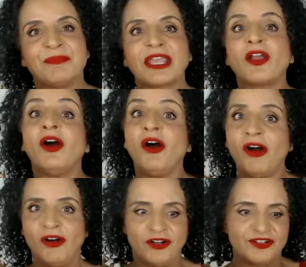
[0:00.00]

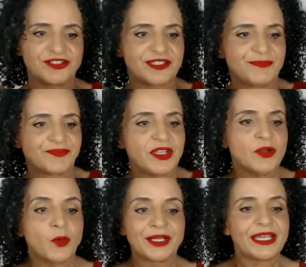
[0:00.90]
because
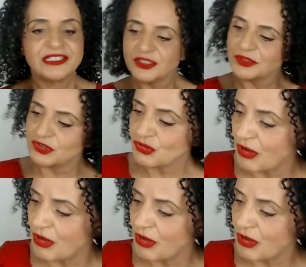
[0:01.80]
when I do a